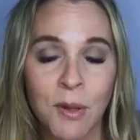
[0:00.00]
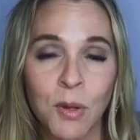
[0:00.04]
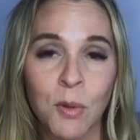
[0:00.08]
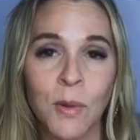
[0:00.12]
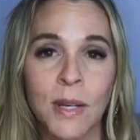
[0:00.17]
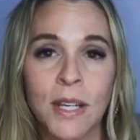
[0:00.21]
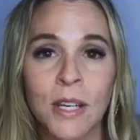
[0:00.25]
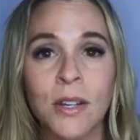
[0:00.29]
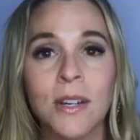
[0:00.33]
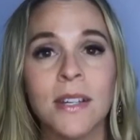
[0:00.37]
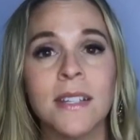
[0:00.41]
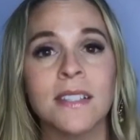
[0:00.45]
And
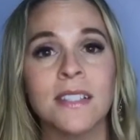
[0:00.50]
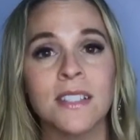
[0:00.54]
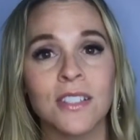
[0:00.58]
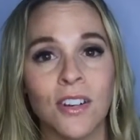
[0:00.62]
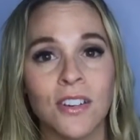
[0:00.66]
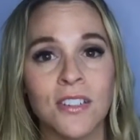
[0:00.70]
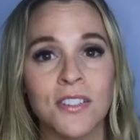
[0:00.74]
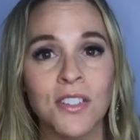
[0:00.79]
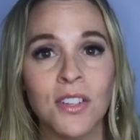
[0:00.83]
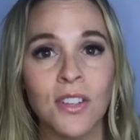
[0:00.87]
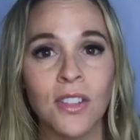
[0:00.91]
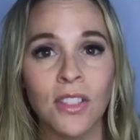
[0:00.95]
when you can
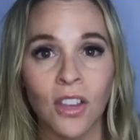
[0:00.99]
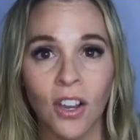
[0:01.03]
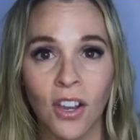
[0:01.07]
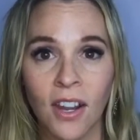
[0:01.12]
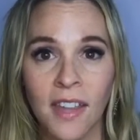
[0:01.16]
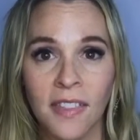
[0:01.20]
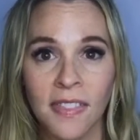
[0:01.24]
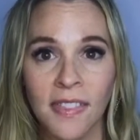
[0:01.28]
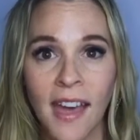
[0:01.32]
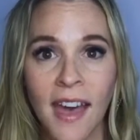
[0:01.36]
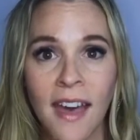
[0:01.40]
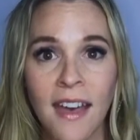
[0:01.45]
start to
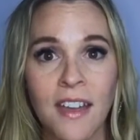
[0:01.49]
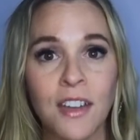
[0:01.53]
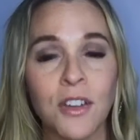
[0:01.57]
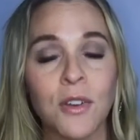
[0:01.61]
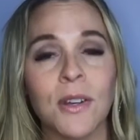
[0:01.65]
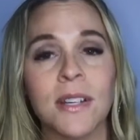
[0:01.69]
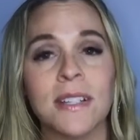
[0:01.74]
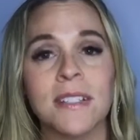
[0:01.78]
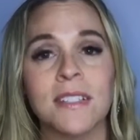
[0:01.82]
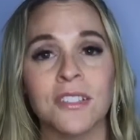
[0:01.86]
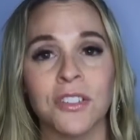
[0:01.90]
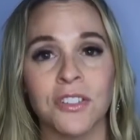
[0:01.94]
look at that and you
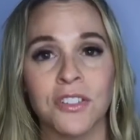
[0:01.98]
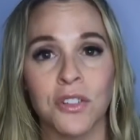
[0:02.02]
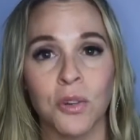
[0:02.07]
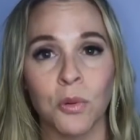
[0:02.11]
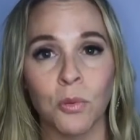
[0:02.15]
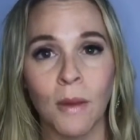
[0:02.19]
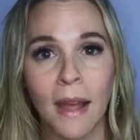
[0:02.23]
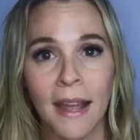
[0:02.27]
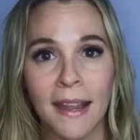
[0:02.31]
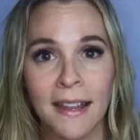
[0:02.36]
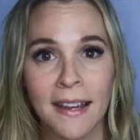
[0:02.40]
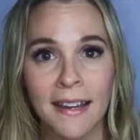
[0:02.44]
can start to
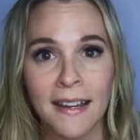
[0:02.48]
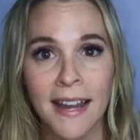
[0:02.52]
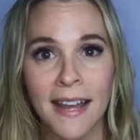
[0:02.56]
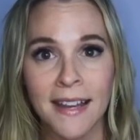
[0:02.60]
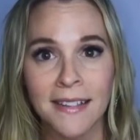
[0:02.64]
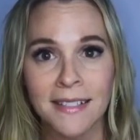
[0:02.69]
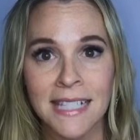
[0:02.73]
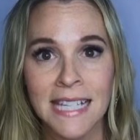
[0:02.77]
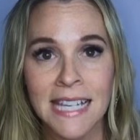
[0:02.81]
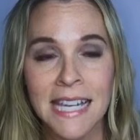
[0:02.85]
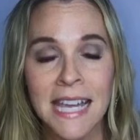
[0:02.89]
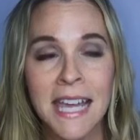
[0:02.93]

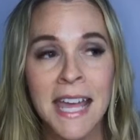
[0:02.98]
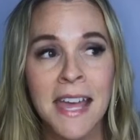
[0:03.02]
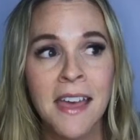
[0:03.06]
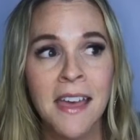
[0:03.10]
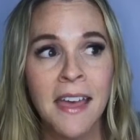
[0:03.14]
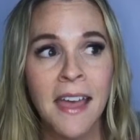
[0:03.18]
recognize it,